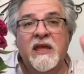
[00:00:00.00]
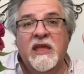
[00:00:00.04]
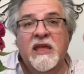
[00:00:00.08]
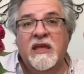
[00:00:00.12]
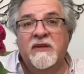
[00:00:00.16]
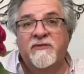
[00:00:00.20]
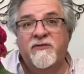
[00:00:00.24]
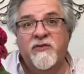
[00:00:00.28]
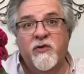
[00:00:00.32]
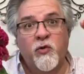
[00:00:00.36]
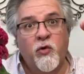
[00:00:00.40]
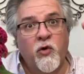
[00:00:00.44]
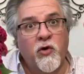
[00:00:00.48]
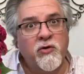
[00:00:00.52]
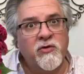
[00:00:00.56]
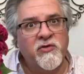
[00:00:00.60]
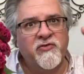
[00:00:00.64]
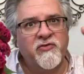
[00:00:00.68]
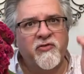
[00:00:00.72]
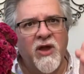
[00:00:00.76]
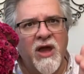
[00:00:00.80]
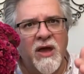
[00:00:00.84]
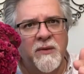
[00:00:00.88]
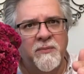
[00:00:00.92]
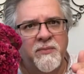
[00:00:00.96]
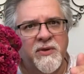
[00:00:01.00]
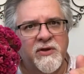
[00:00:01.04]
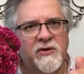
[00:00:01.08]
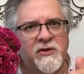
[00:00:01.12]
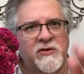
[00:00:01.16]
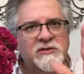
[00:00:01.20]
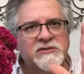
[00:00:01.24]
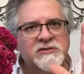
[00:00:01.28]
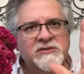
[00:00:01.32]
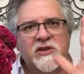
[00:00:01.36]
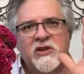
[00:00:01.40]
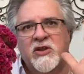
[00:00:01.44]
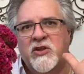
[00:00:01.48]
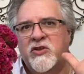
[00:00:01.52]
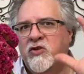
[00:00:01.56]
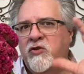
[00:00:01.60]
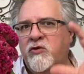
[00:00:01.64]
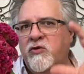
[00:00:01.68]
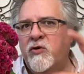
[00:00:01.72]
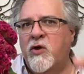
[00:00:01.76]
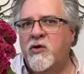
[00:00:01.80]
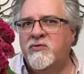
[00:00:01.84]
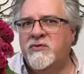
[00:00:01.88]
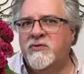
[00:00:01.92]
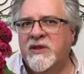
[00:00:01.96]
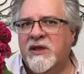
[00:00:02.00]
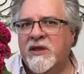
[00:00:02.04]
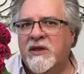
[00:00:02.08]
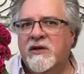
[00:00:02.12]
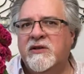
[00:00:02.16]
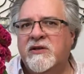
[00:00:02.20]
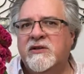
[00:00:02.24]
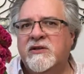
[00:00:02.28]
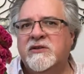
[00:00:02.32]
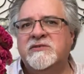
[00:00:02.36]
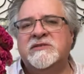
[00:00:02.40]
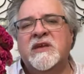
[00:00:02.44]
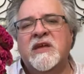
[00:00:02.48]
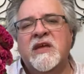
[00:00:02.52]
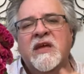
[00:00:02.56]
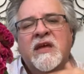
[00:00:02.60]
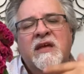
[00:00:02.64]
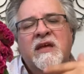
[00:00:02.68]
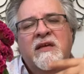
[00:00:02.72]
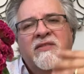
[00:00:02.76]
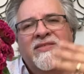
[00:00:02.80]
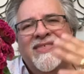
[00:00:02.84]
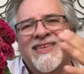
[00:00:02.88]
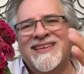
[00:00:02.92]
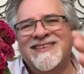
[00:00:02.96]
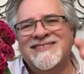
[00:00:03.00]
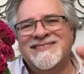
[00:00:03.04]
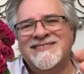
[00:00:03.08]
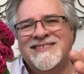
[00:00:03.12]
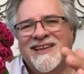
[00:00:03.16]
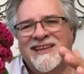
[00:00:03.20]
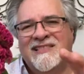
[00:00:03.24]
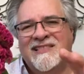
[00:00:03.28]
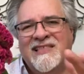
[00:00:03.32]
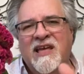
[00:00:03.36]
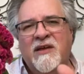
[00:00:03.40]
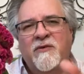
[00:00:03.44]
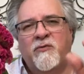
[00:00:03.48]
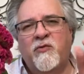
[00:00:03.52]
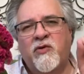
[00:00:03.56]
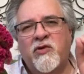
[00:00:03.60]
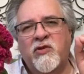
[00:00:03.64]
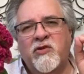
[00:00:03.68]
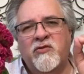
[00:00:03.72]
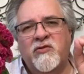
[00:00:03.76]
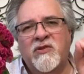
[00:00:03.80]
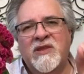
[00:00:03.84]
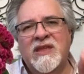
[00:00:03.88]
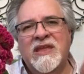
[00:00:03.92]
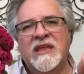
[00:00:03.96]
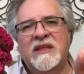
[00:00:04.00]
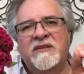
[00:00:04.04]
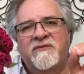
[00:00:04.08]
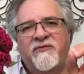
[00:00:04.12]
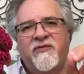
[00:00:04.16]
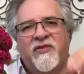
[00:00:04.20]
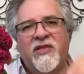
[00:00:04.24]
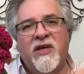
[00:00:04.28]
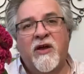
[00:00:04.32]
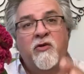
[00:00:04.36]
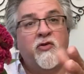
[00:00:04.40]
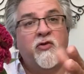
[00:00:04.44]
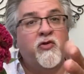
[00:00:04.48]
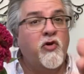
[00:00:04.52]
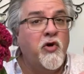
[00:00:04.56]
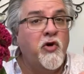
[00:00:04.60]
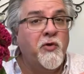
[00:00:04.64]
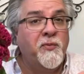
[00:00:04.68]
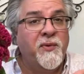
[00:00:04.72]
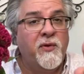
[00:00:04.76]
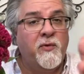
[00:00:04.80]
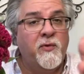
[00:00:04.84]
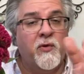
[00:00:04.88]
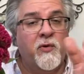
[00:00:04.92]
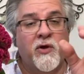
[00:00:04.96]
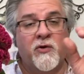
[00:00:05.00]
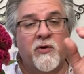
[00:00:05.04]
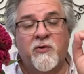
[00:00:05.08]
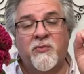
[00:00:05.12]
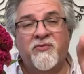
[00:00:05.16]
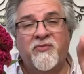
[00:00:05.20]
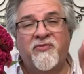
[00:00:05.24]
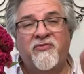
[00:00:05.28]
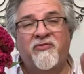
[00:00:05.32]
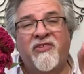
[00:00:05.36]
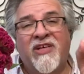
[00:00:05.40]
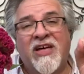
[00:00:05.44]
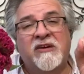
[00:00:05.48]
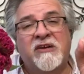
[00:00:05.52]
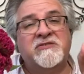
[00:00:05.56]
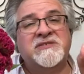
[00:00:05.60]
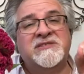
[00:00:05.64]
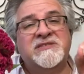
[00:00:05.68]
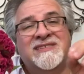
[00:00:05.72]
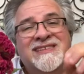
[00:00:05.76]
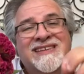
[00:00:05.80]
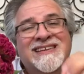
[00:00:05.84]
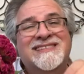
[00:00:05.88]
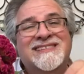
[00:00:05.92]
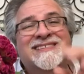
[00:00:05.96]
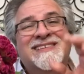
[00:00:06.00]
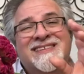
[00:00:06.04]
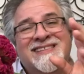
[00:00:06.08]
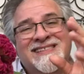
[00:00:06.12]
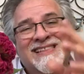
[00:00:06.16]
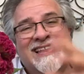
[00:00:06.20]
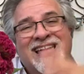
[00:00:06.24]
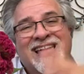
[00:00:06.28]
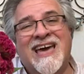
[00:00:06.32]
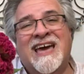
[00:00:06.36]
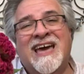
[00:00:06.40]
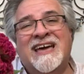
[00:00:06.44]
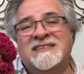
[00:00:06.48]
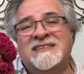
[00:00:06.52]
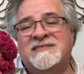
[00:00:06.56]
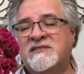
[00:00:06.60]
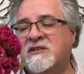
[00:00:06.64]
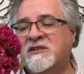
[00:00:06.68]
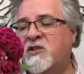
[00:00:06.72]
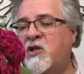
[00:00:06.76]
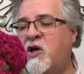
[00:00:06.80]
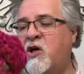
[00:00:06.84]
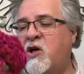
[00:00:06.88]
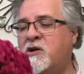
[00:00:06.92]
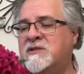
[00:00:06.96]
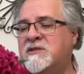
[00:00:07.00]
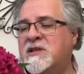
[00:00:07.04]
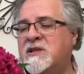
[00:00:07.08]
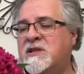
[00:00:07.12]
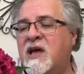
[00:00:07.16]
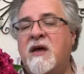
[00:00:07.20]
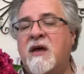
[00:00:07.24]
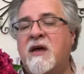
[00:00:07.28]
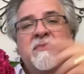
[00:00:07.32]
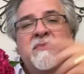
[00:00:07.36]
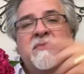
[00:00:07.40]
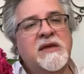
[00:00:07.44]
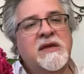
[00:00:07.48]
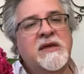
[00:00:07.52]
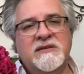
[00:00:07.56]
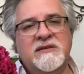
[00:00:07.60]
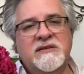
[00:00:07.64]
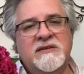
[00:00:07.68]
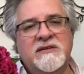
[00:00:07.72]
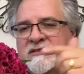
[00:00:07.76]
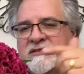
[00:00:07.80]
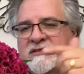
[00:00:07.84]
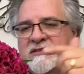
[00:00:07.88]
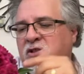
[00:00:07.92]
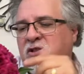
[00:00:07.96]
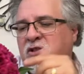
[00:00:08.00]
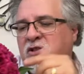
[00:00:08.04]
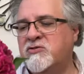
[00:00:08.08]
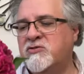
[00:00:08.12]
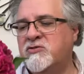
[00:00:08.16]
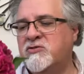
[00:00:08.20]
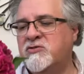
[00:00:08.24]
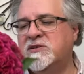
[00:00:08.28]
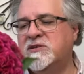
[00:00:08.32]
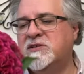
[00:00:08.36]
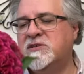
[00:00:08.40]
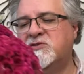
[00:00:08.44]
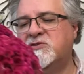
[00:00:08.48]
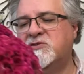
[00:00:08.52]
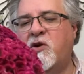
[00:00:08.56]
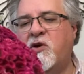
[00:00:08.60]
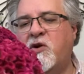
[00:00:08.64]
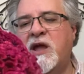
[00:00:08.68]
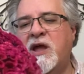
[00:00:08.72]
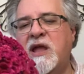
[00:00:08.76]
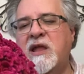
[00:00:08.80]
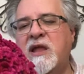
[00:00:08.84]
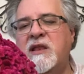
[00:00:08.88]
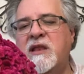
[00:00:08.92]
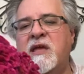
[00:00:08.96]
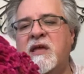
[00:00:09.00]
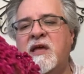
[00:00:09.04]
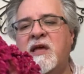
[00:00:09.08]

if you work with tropicals or you do hotels, things like that where you need flower, or corporate work where flowers need to last a long time, Celosia is great.